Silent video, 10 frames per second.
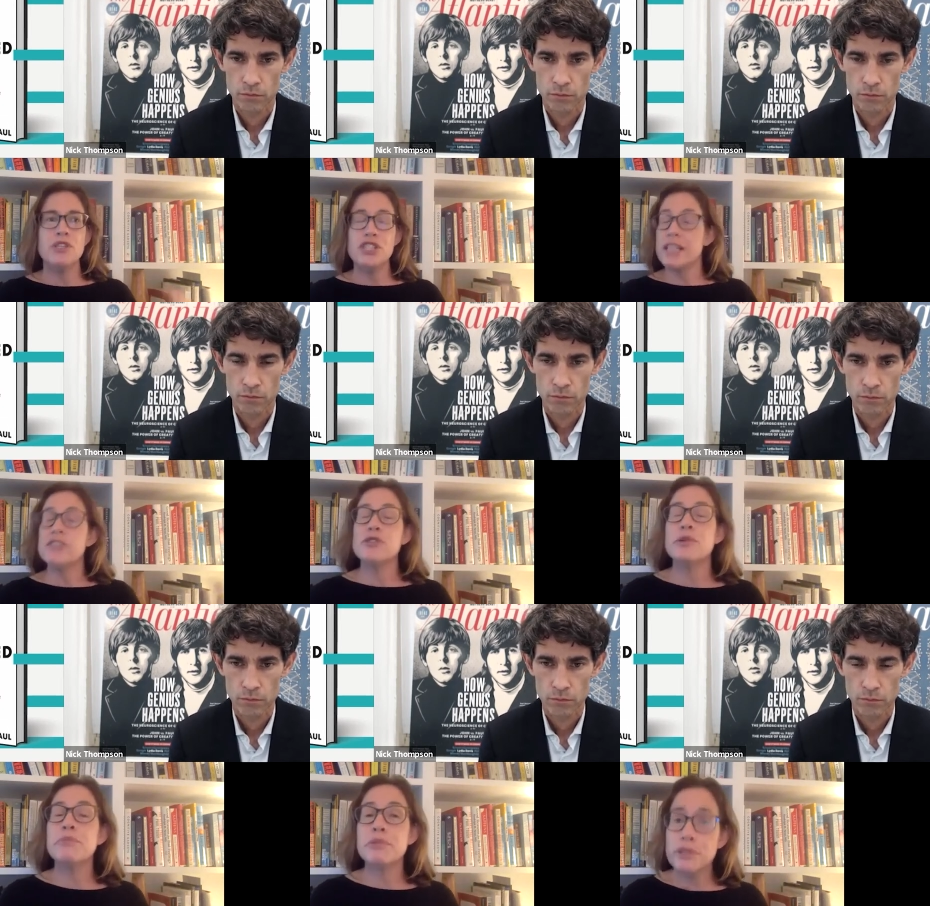Speaker 1: which tends to
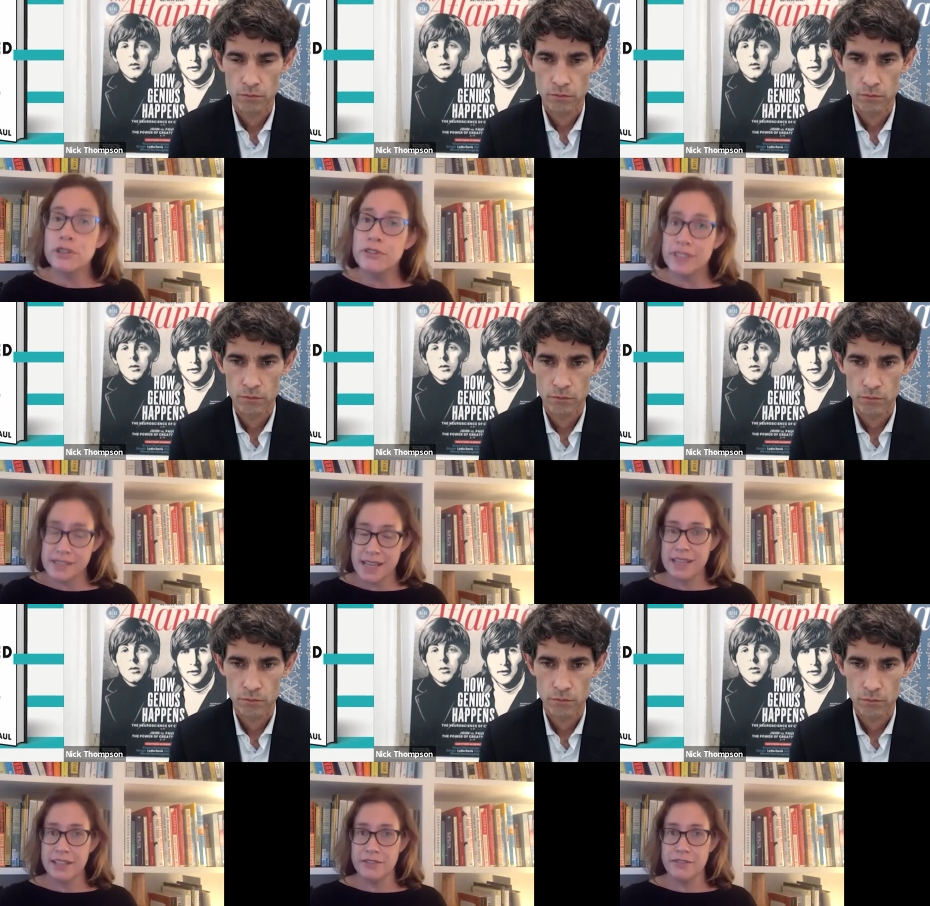improve
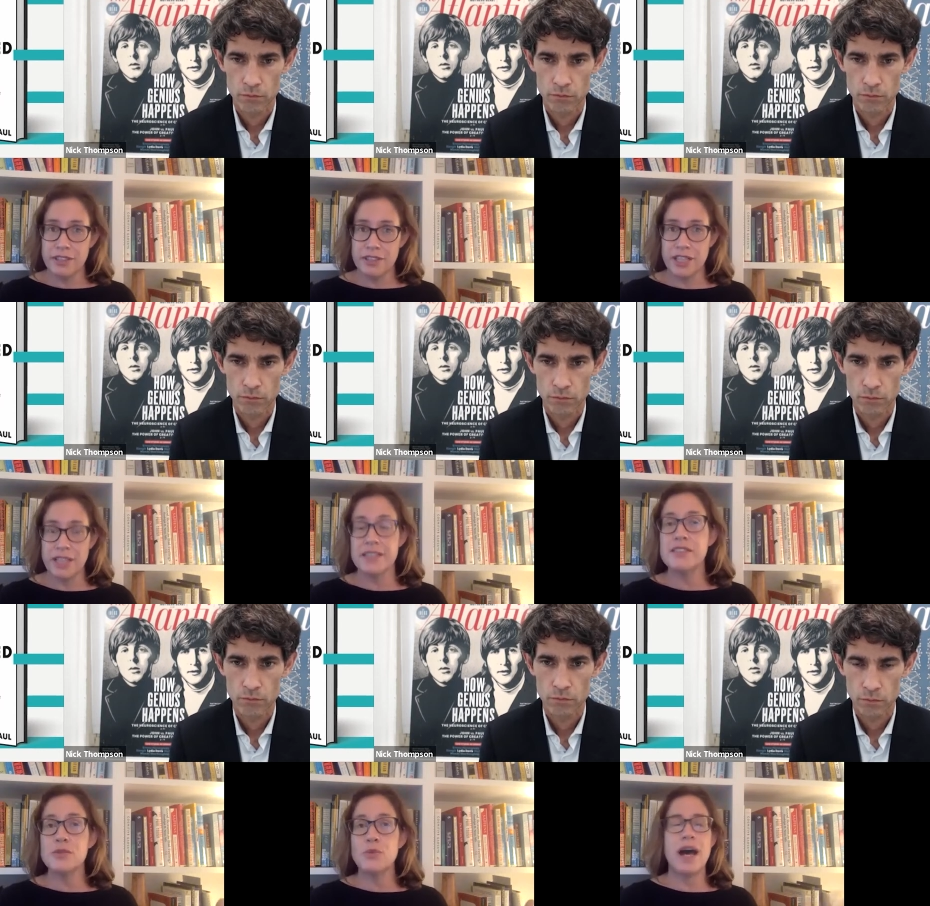executive functioning this
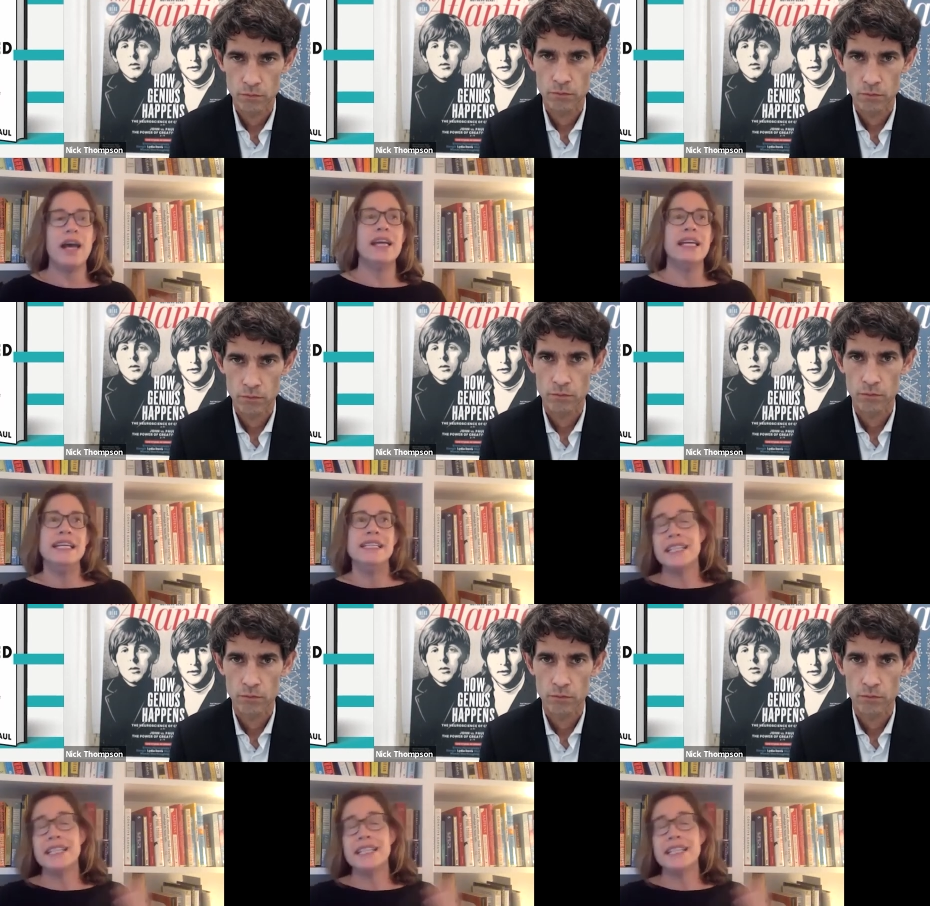is why mm-hmm.